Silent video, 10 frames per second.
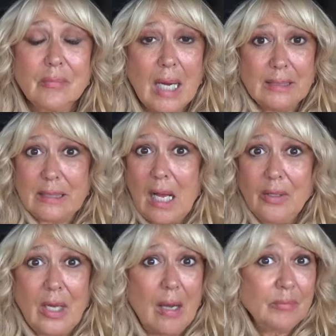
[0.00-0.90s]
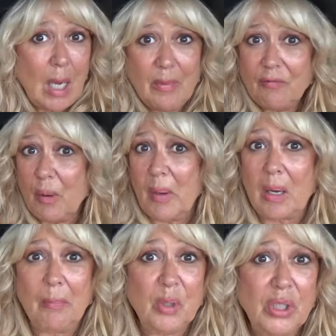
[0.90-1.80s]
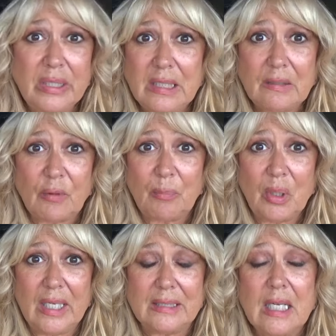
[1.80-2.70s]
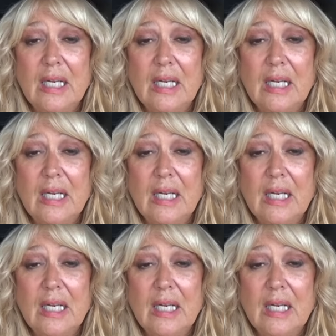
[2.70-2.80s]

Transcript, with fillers: I tell you, I'm coming from a completely different place.